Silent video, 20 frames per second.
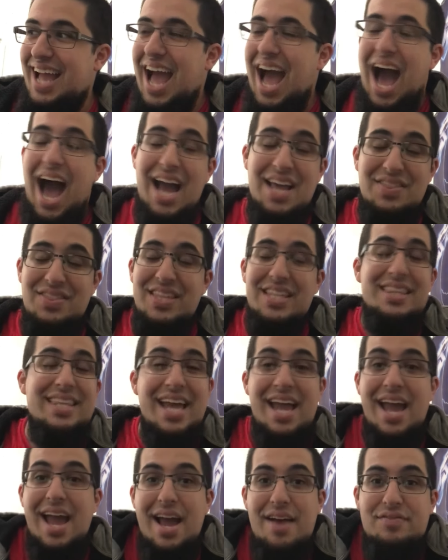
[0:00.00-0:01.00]
I think
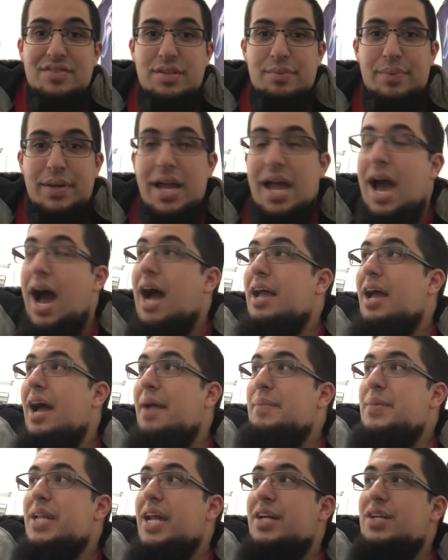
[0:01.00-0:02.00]
they have to be. I mean,